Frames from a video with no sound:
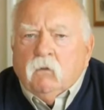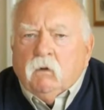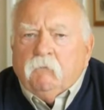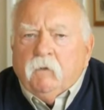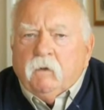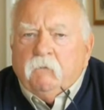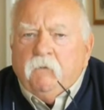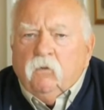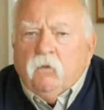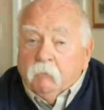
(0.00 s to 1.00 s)
"Wilford, if
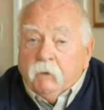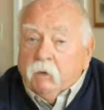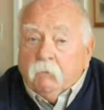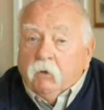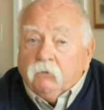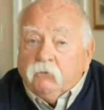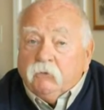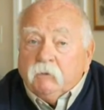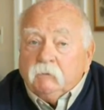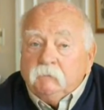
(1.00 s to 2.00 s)
you love me the
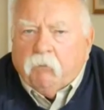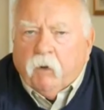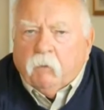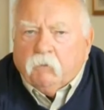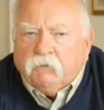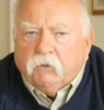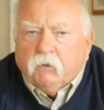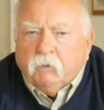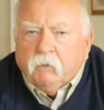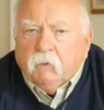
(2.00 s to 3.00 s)
most, I promise
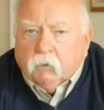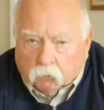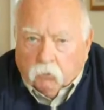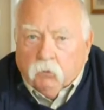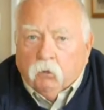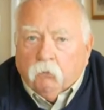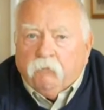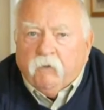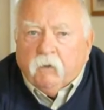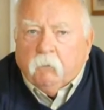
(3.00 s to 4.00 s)
you, you'll
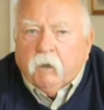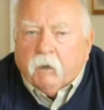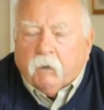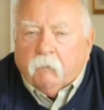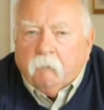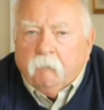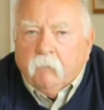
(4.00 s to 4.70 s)
feel better."